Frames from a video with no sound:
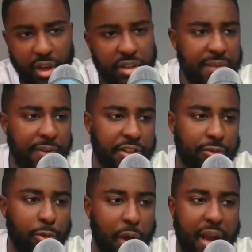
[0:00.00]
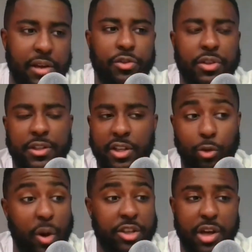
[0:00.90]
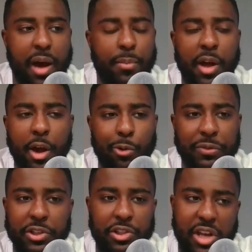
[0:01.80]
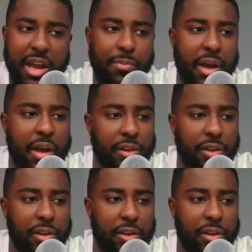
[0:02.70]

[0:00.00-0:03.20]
Defensively, Ryan Nielsen has done a great job with this team.